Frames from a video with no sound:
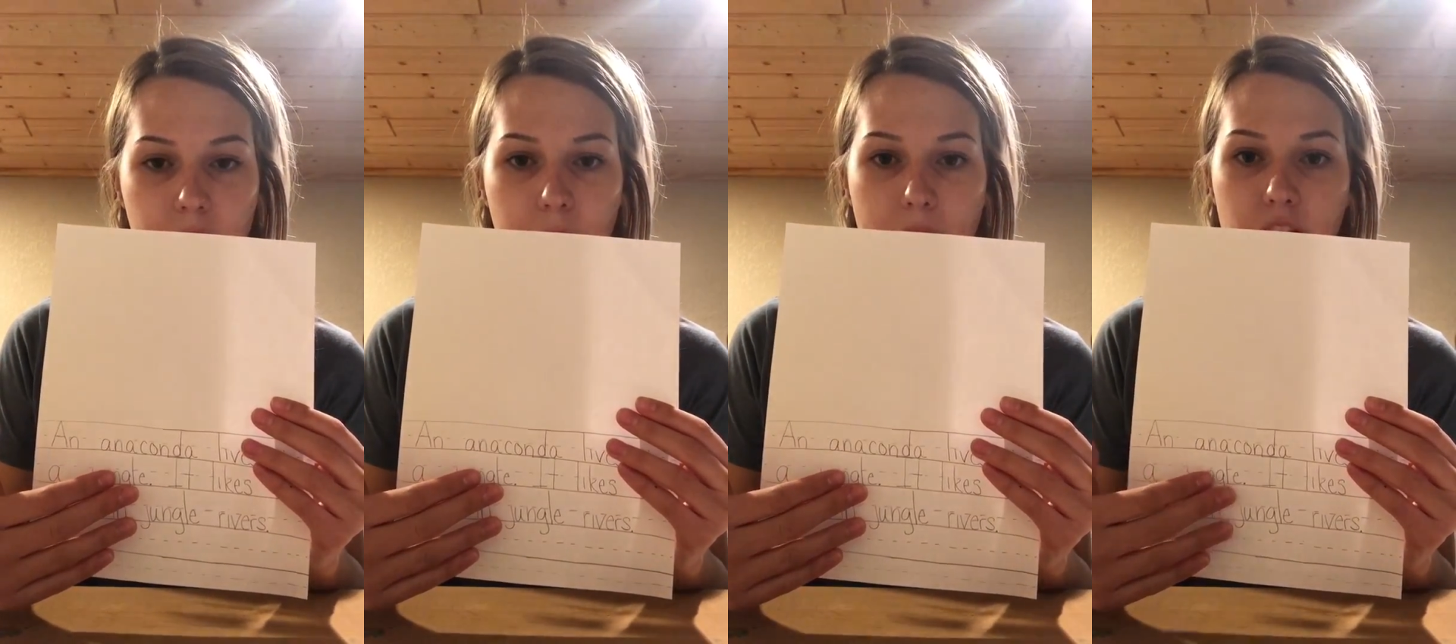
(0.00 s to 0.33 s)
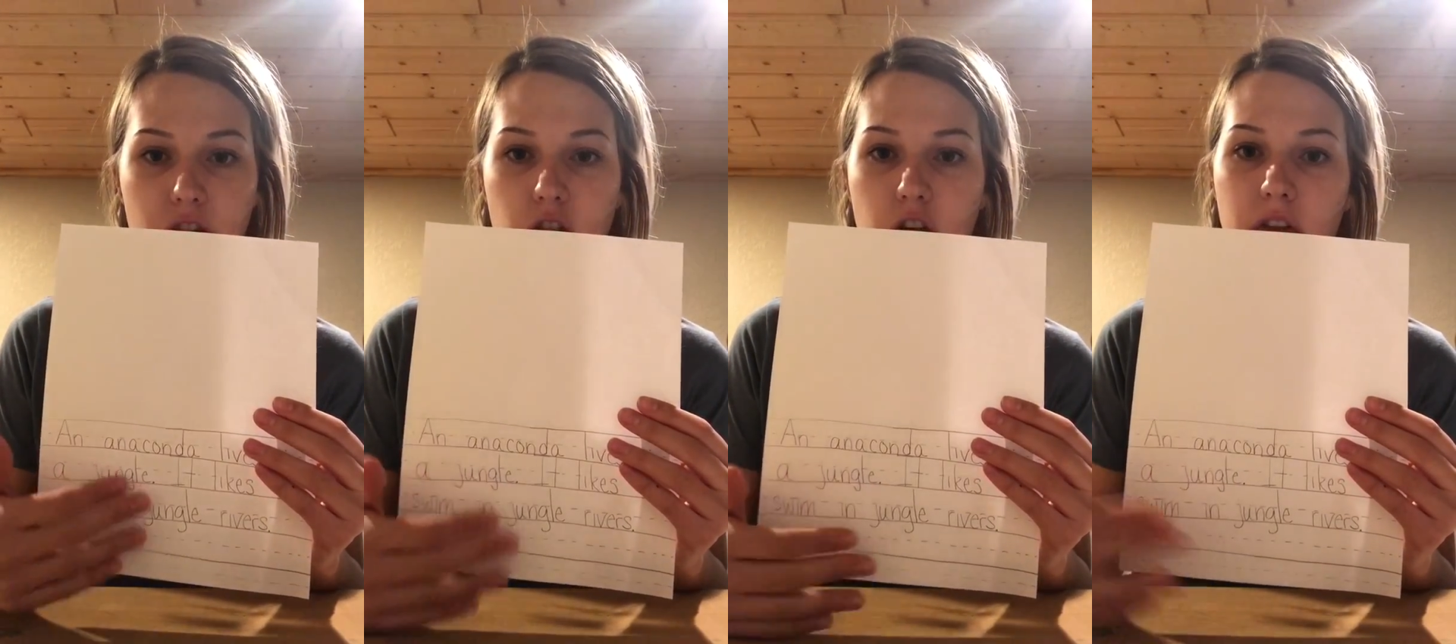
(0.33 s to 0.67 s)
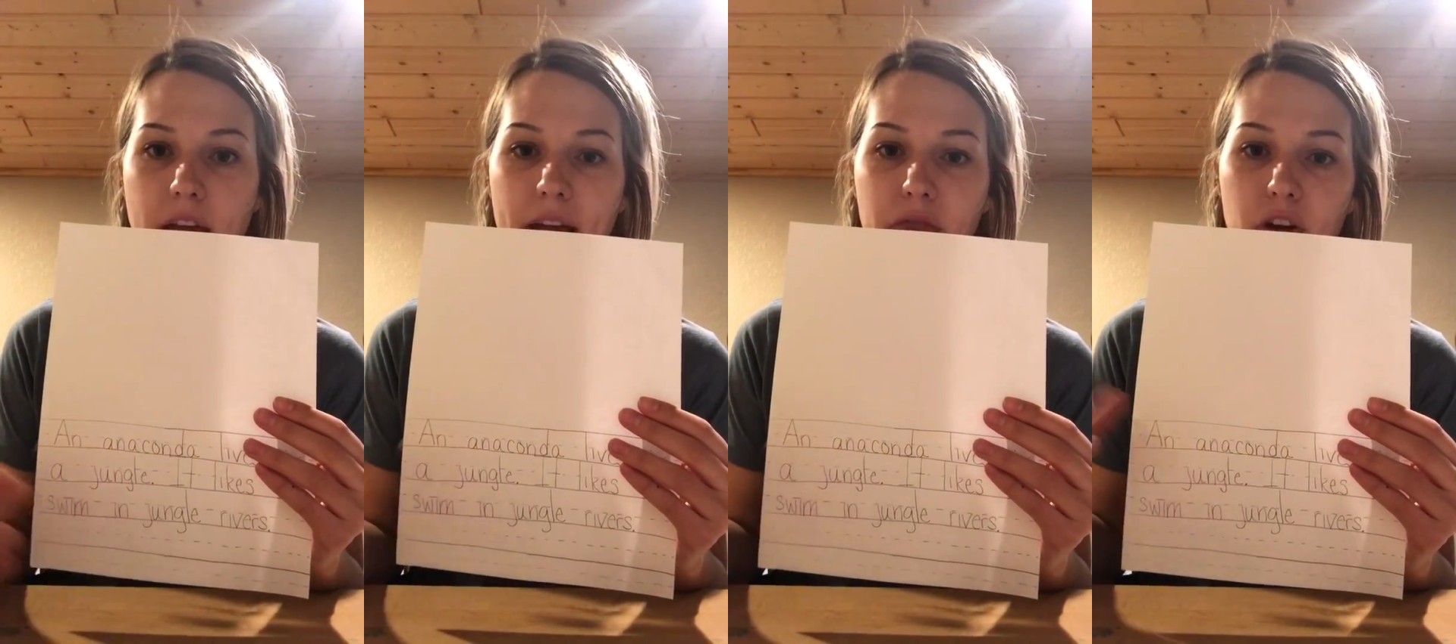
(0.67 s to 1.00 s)
make sure
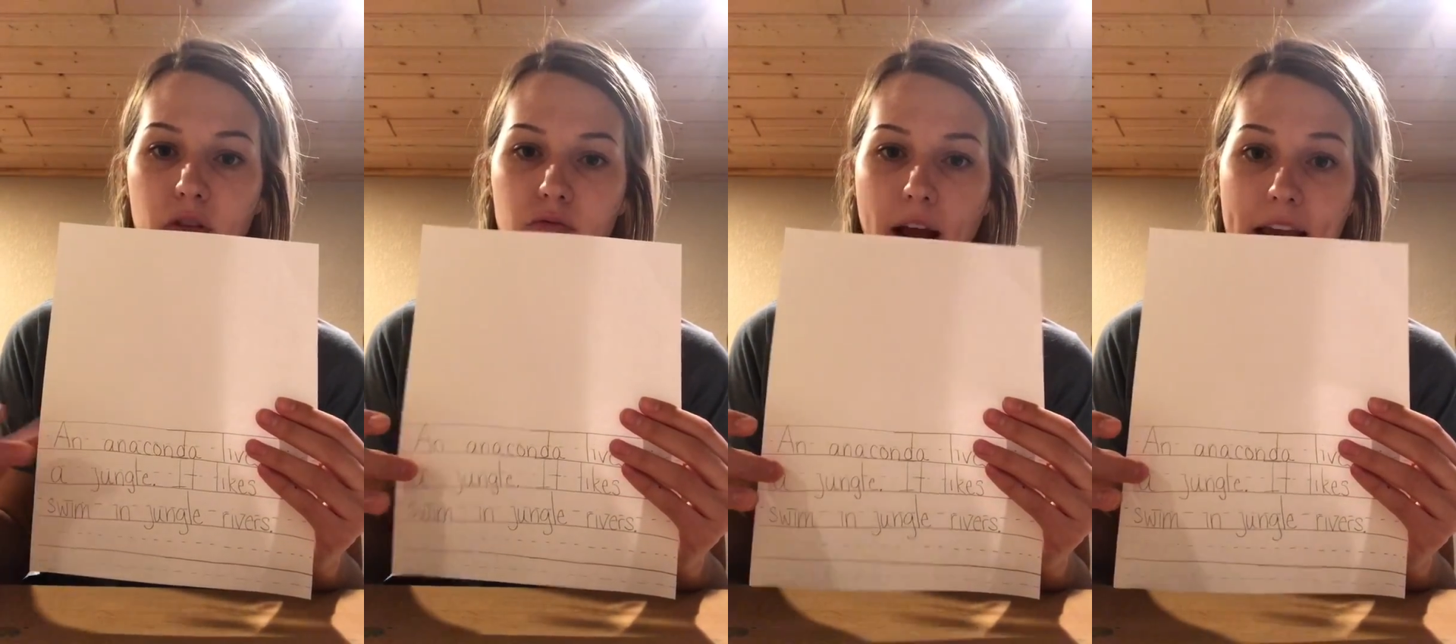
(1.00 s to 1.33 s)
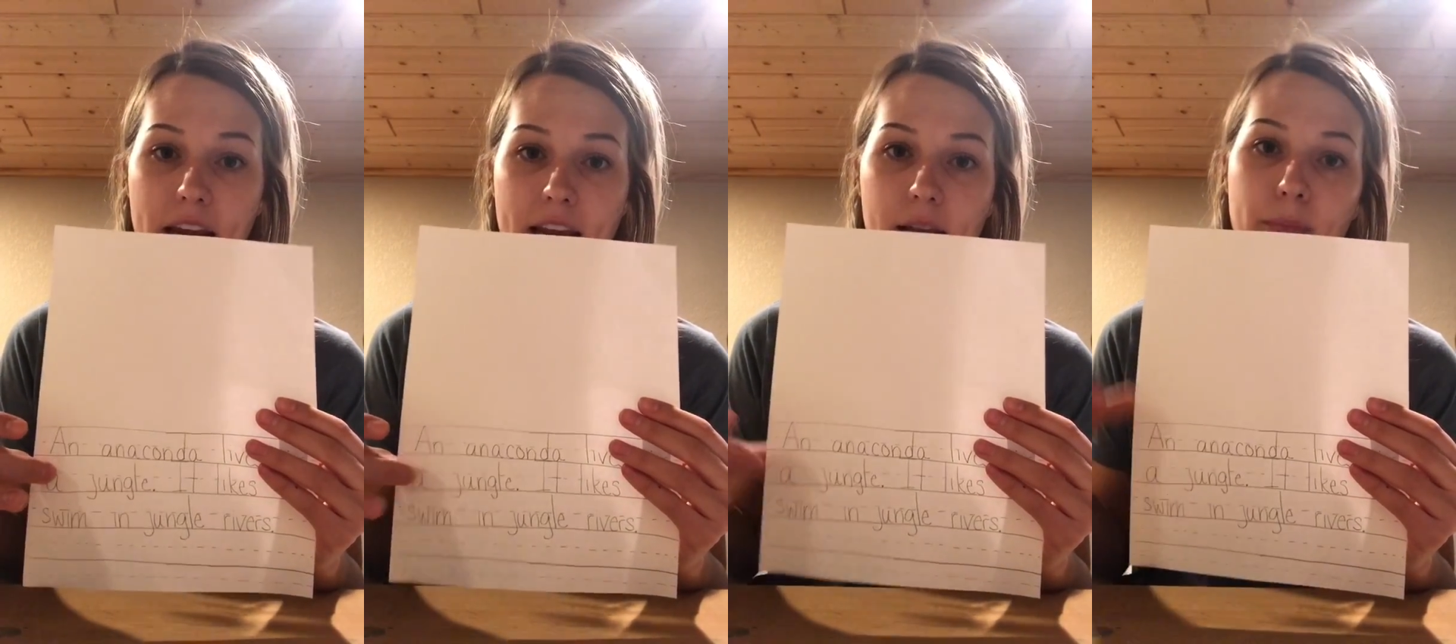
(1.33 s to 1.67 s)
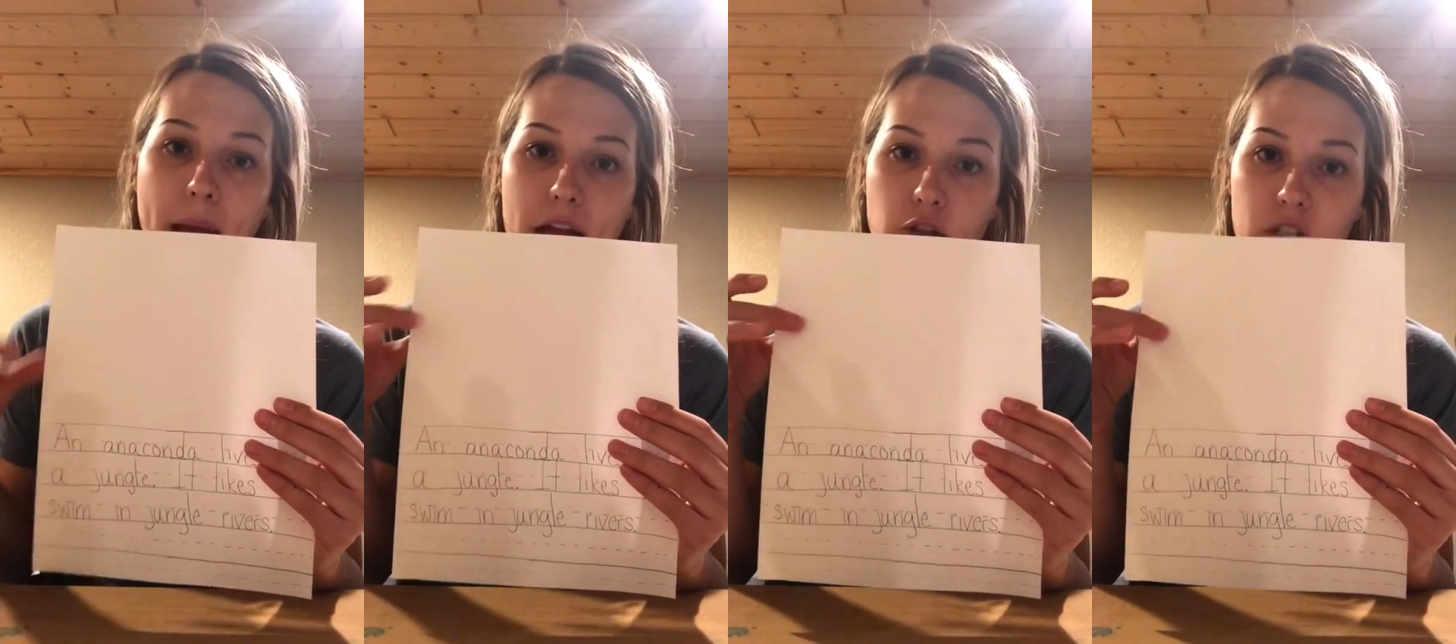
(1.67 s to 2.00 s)
that their writing
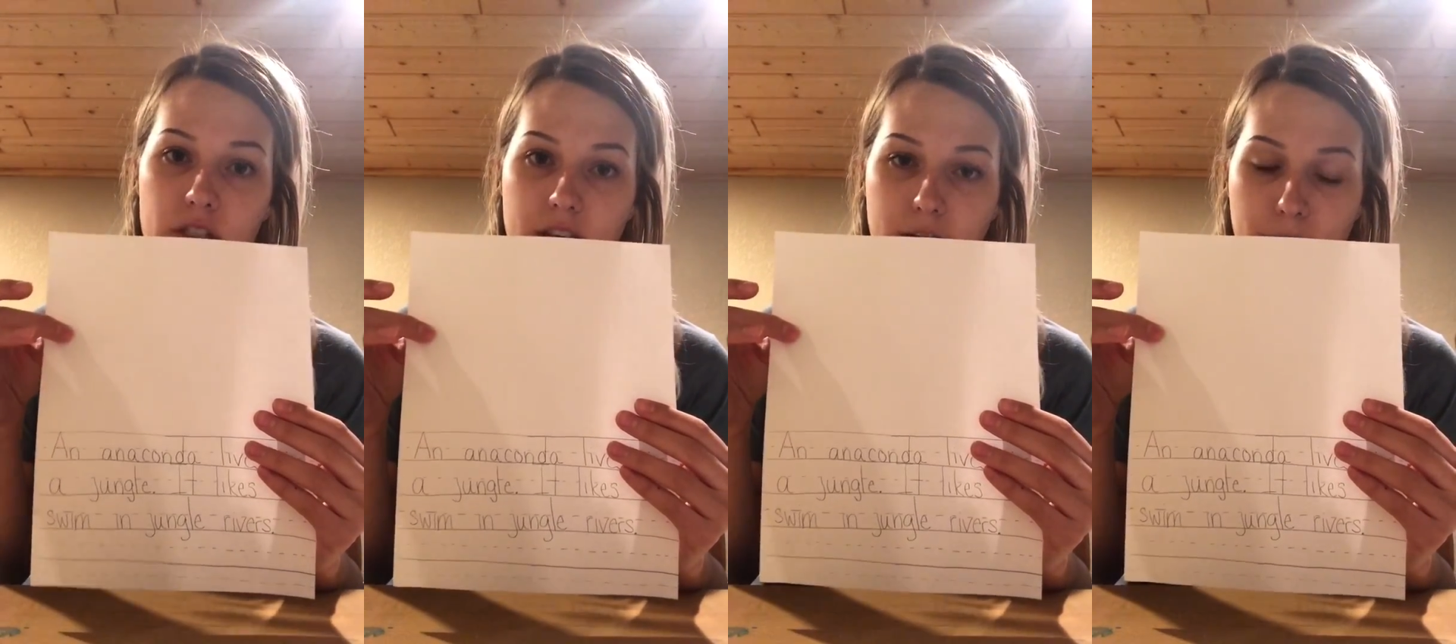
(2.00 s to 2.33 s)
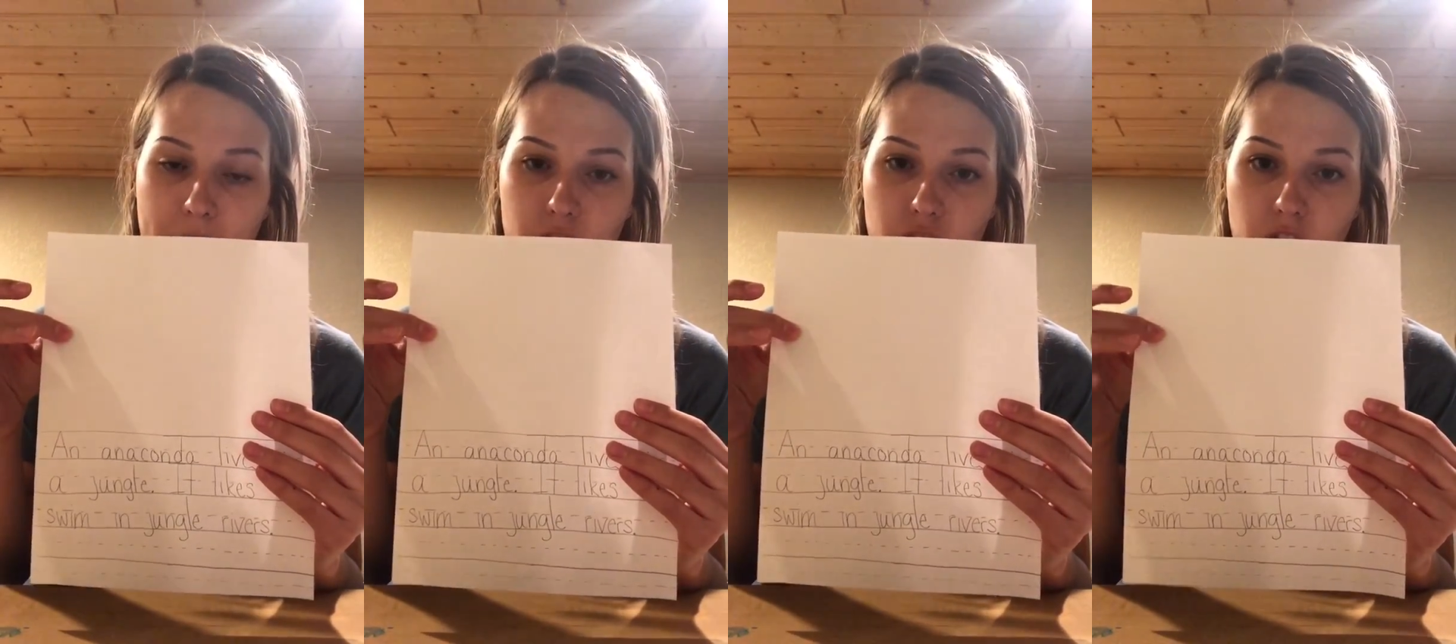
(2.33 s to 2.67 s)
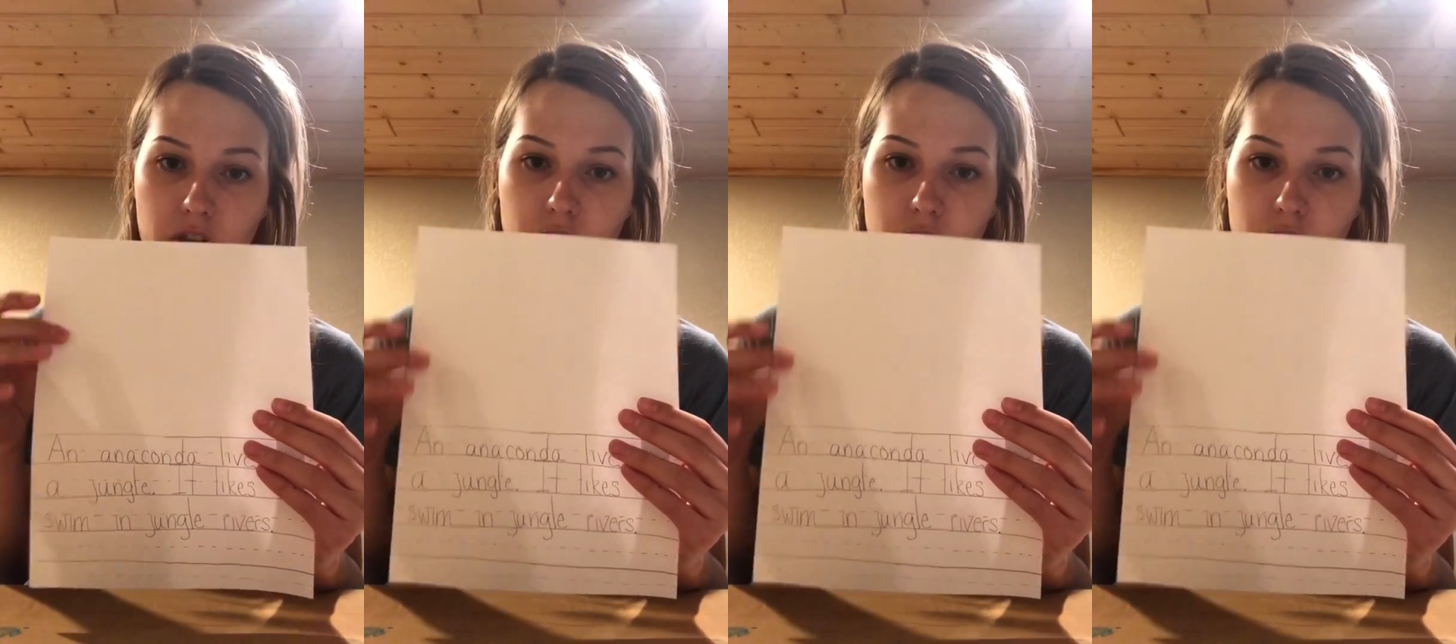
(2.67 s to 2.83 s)
matches their picture.